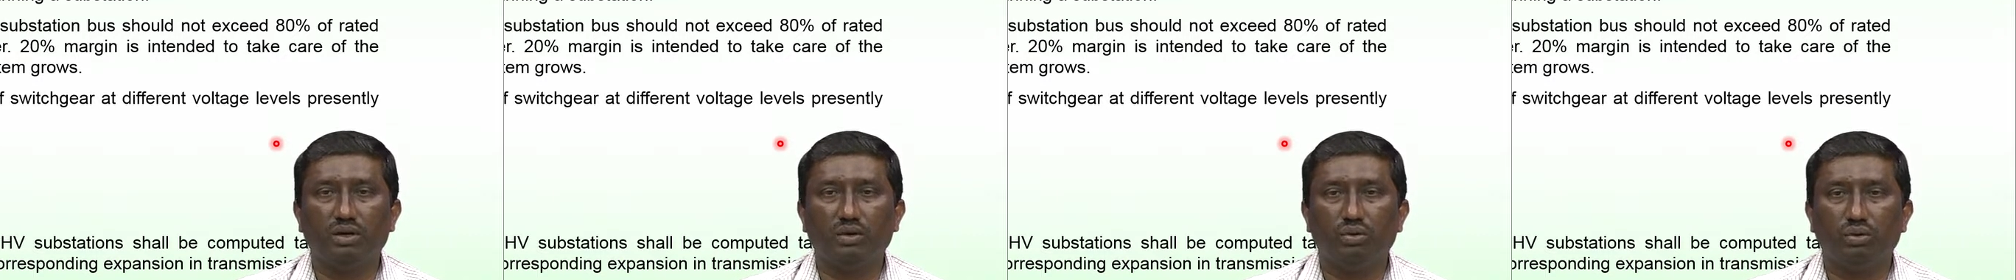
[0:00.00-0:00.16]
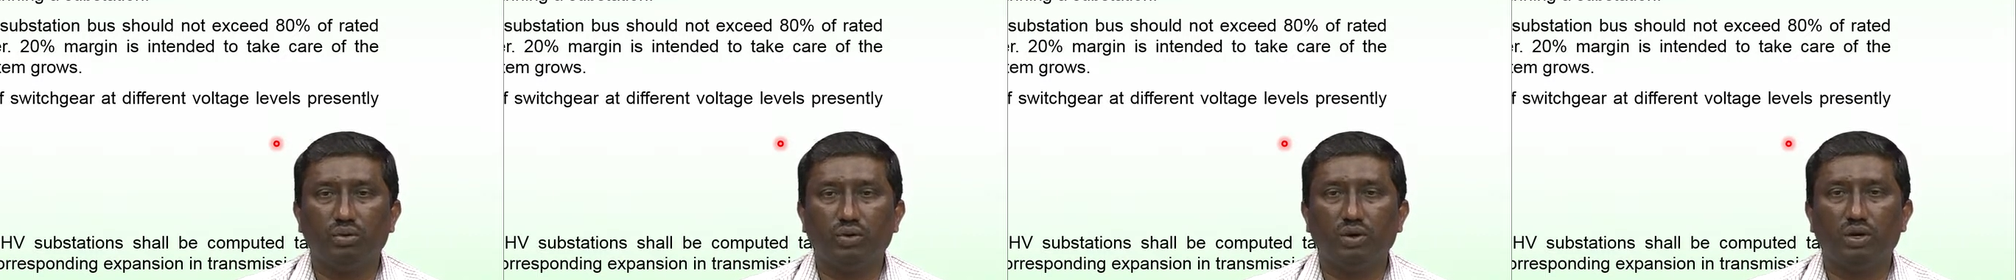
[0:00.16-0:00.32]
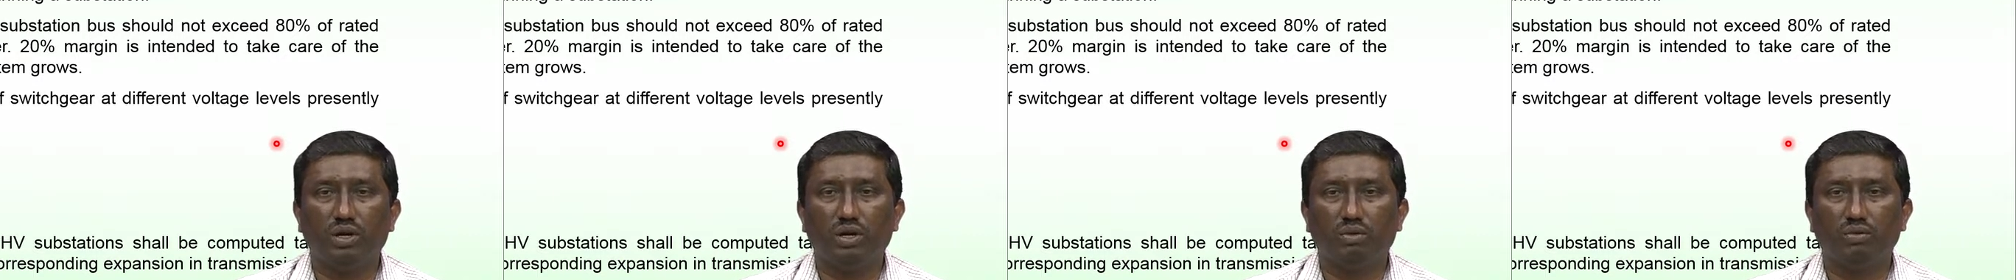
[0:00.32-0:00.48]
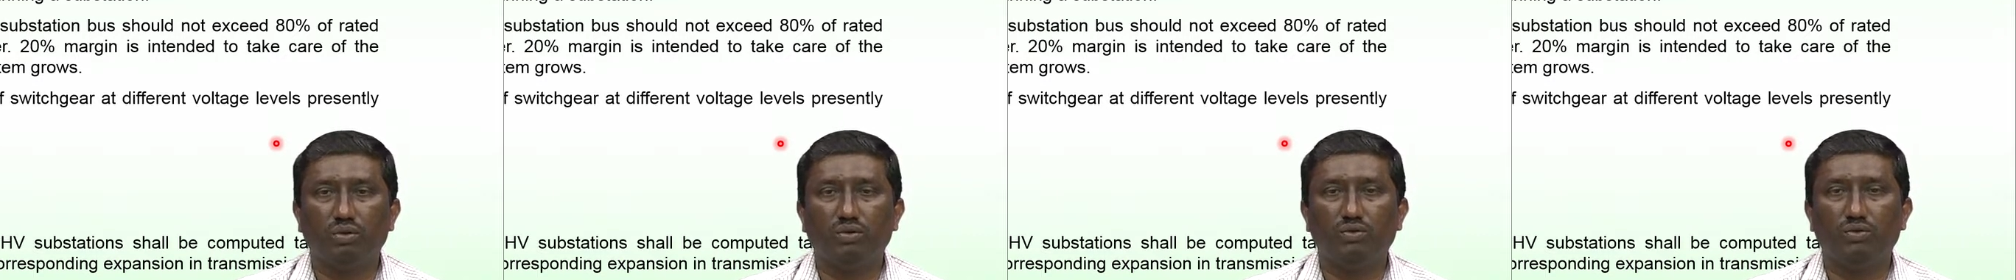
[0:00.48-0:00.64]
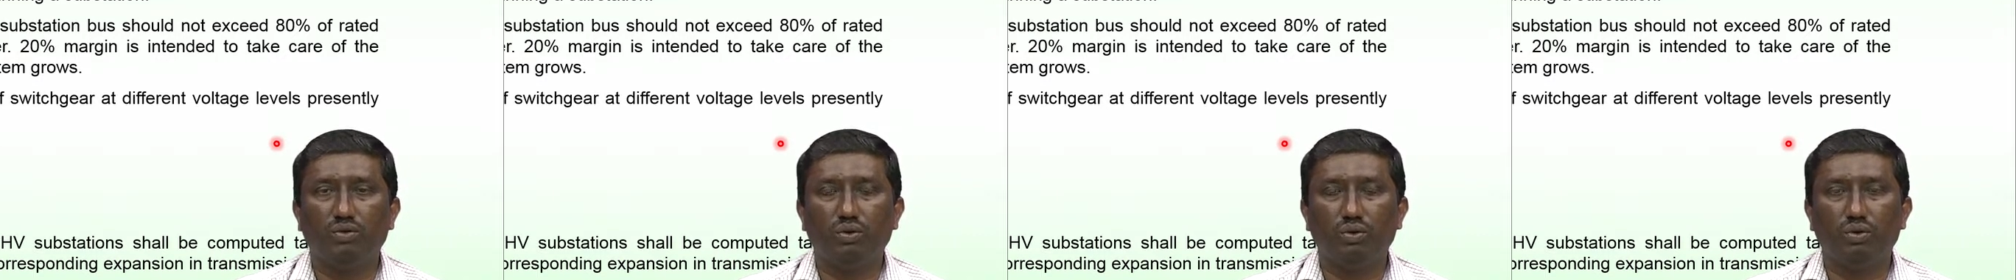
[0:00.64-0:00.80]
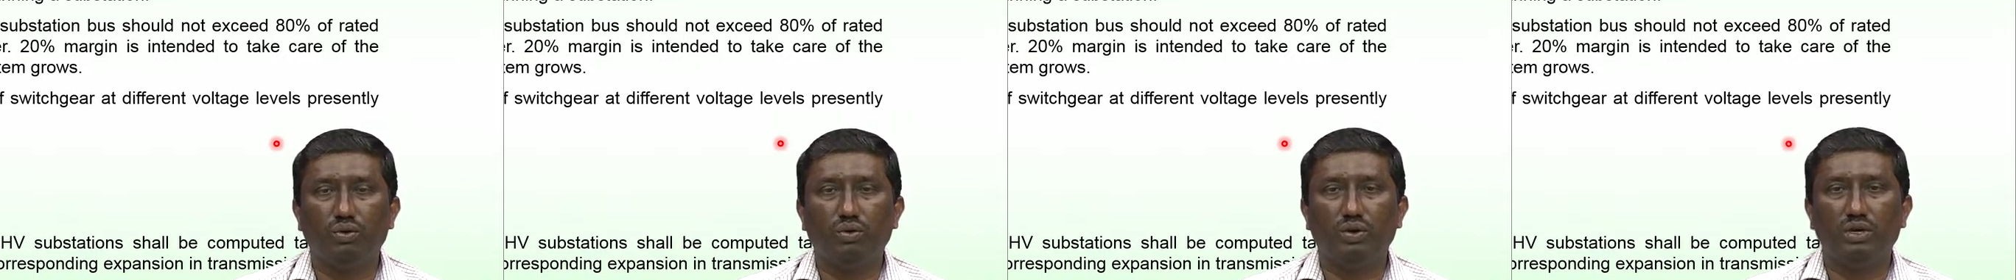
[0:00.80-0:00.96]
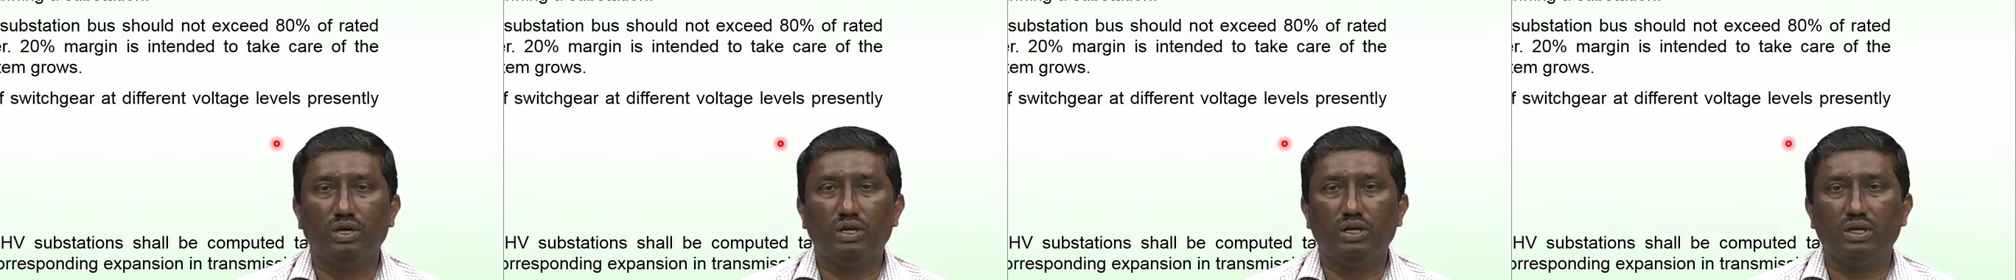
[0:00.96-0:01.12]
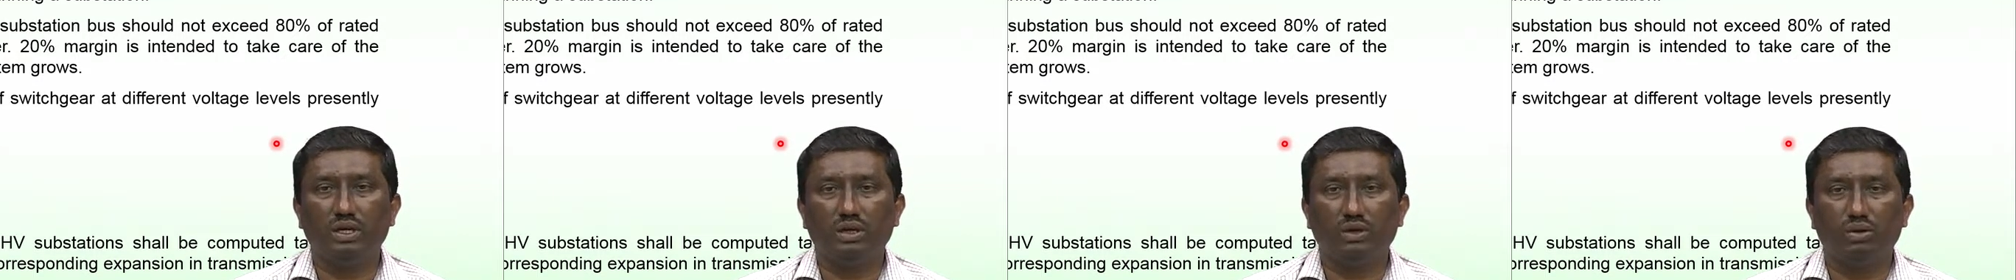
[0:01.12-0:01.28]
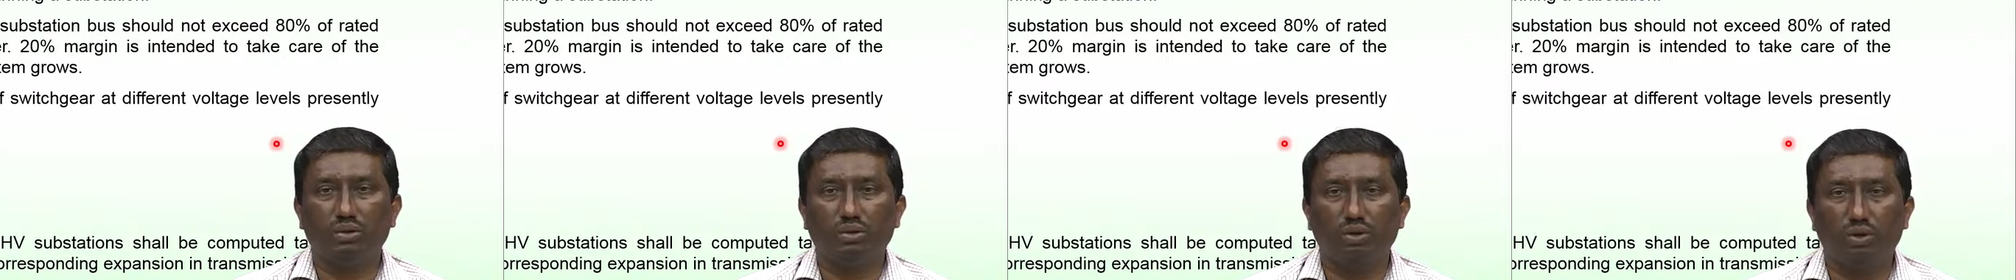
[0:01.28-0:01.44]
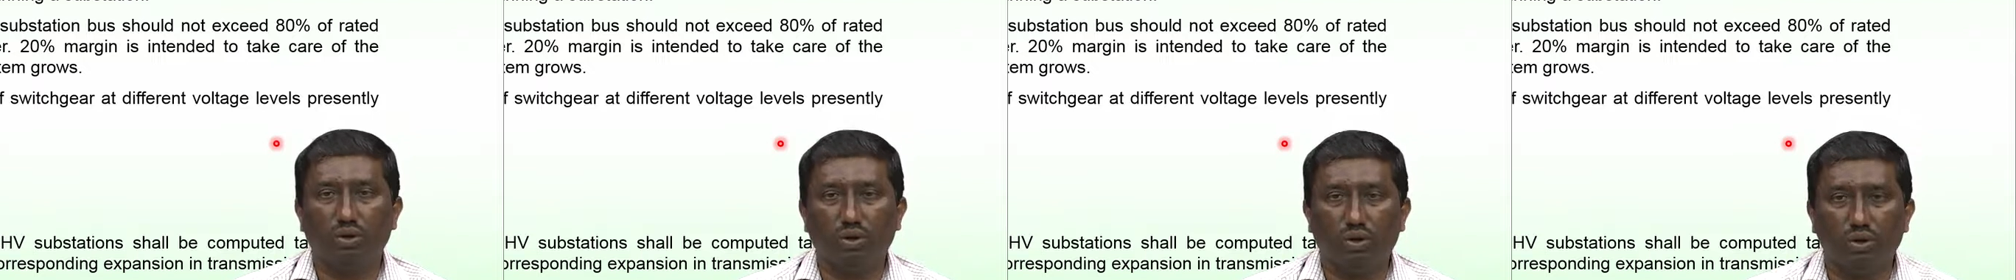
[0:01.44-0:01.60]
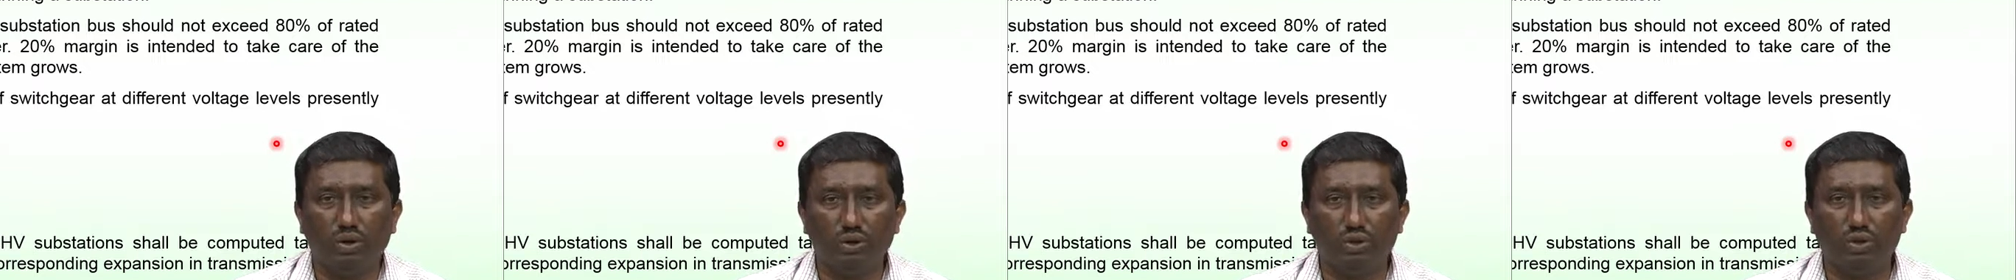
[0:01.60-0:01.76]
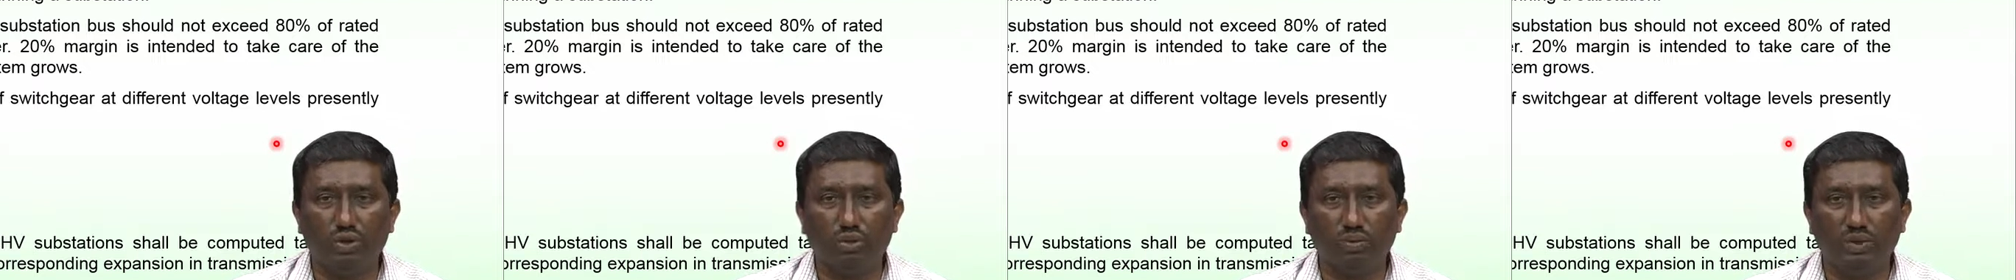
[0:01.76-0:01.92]
quantum of load could
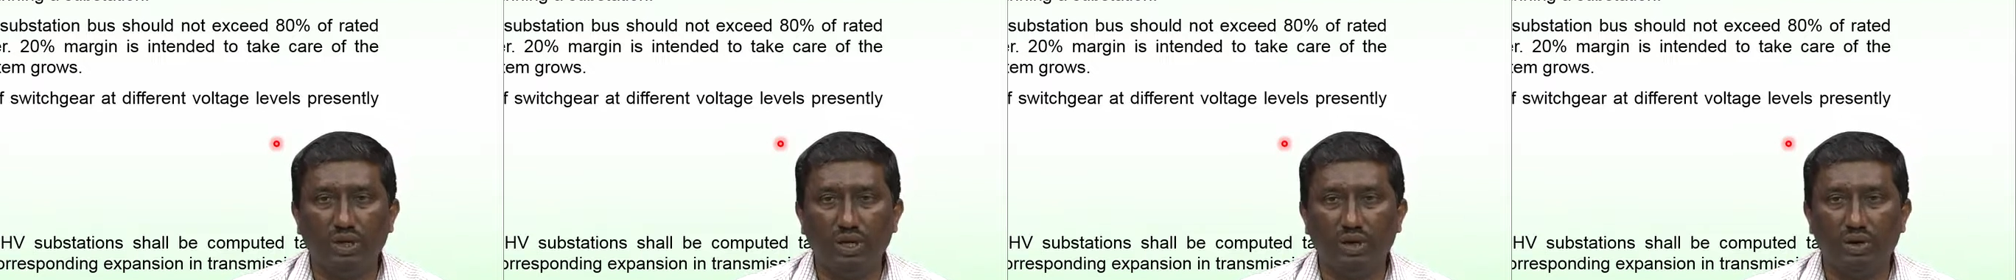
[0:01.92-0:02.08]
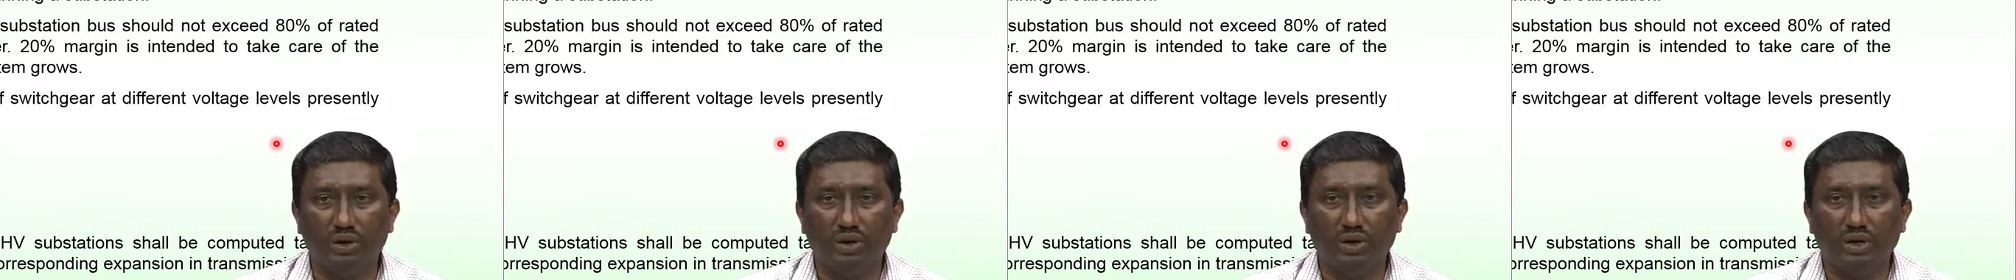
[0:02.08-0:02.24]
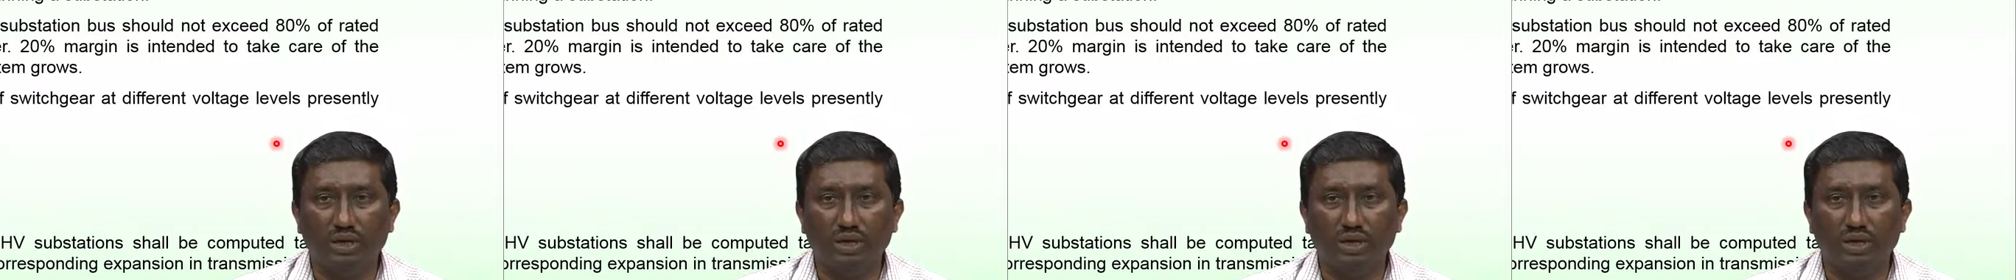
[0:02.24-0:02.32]
also be